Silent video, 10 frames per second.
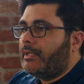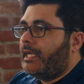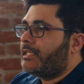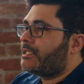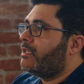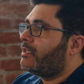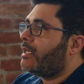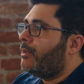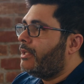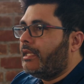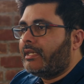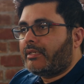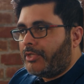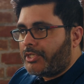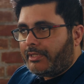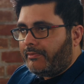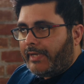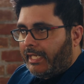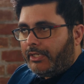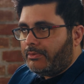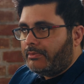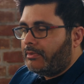It is grounded in commercial value,